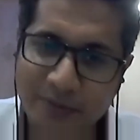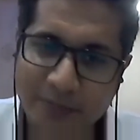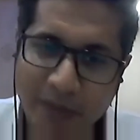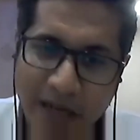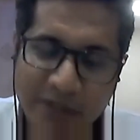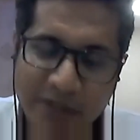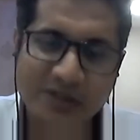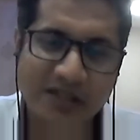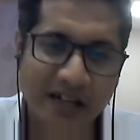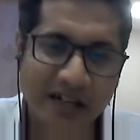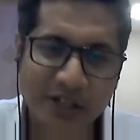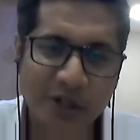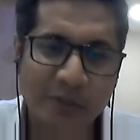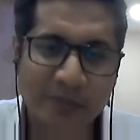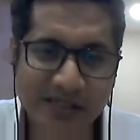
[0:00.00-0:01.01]
prior to
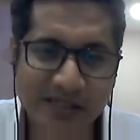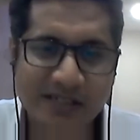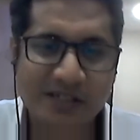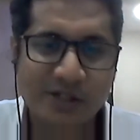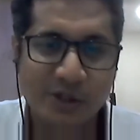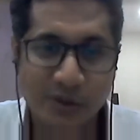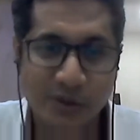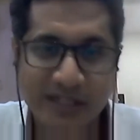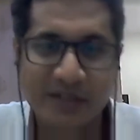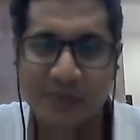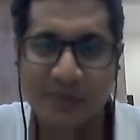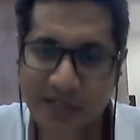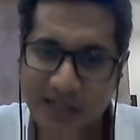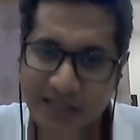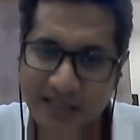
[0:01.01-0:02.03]
starting your business, you did
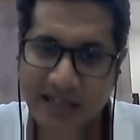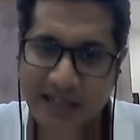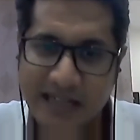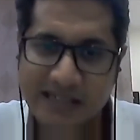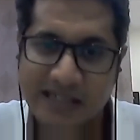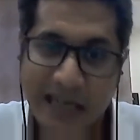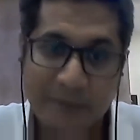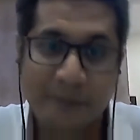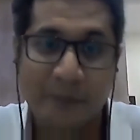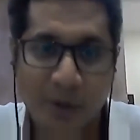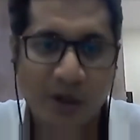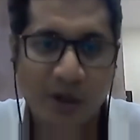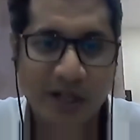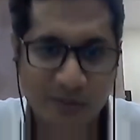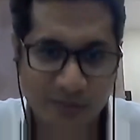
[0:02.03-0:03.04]
work as an
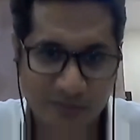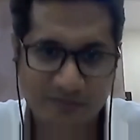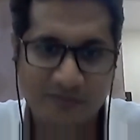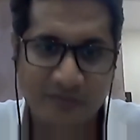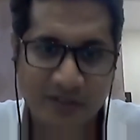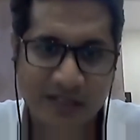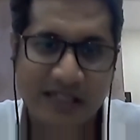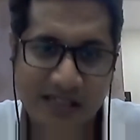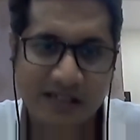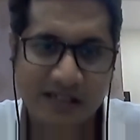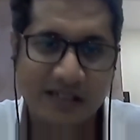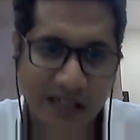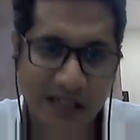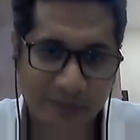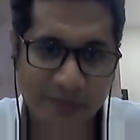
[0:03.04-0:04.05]
employee within
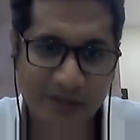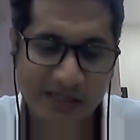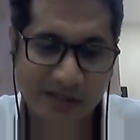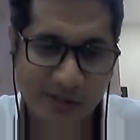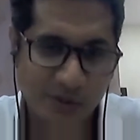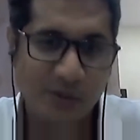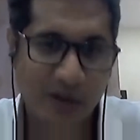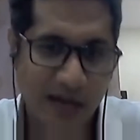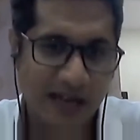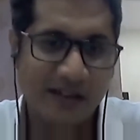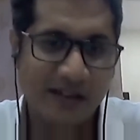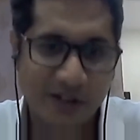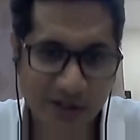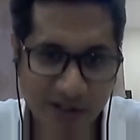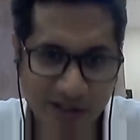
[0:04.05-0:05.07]
certain companies, you and
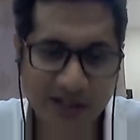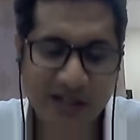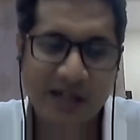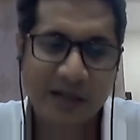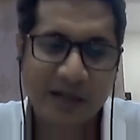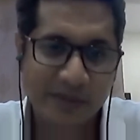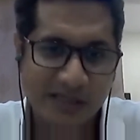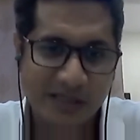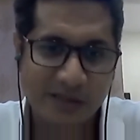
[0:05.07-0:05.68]
your business